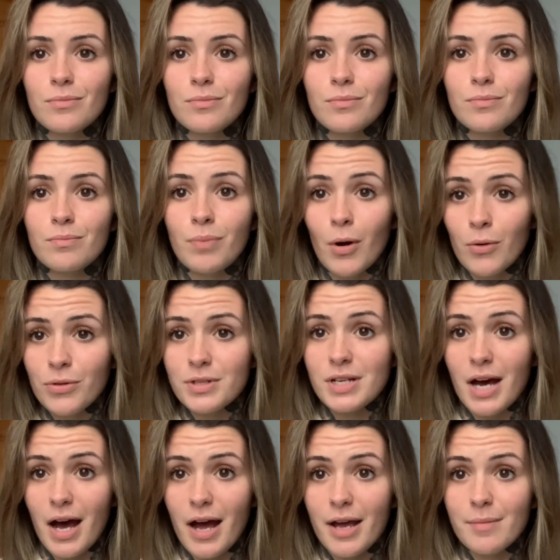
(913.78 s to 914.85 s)
both
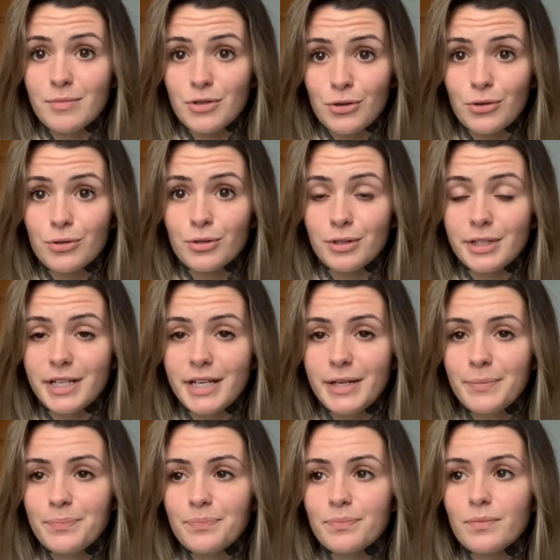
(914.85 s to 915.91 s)
times
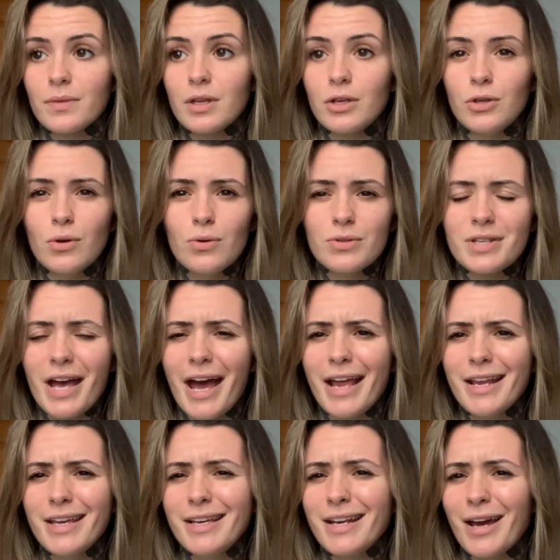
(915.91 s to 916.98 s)
early, used
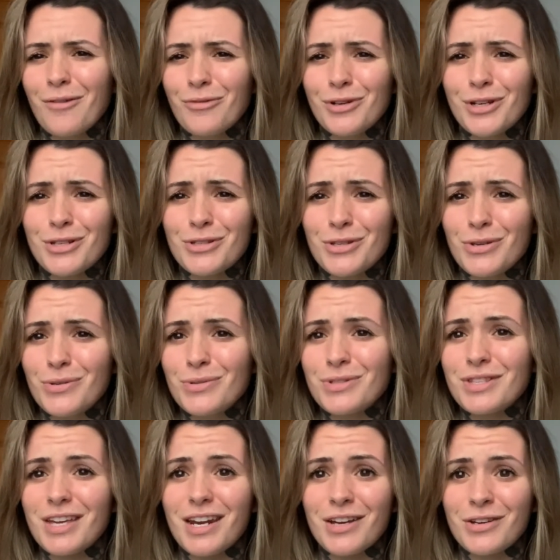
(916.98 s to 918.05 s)
any and every excuse
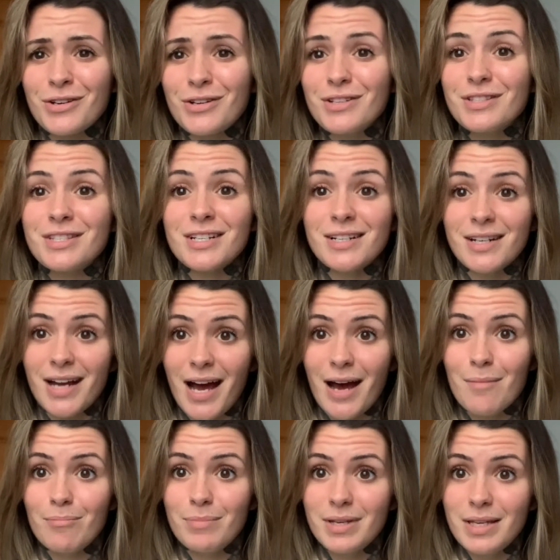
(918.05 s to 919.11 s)
that I could to
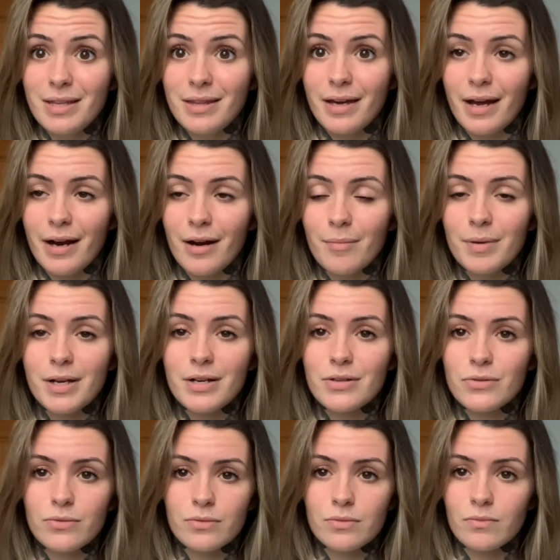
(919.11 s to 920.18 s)
not be there
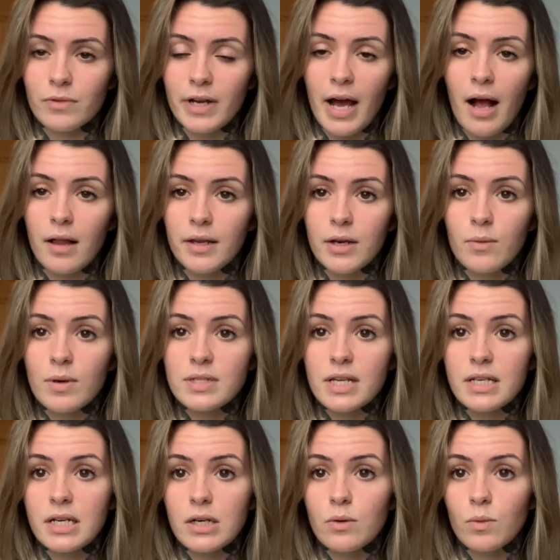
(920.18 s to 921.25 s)
because reality was I
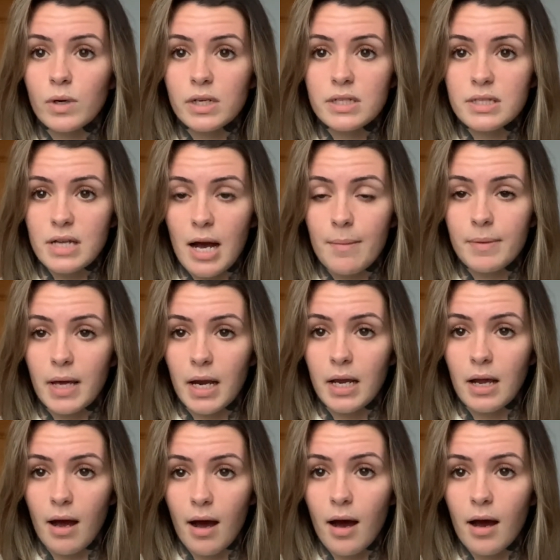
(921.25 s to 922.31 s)
didn't want to stop getting
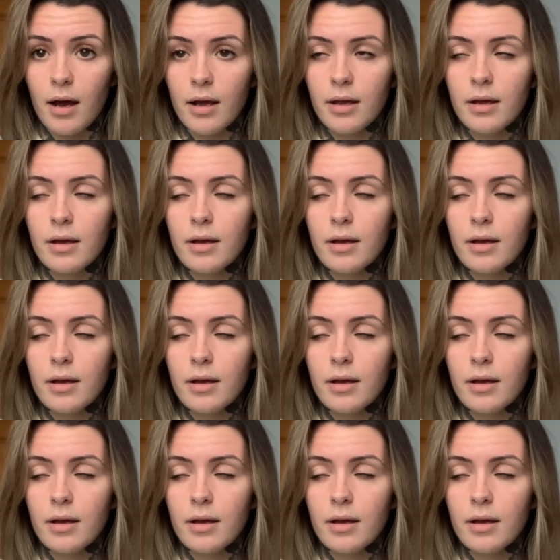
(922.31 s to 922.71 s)
high.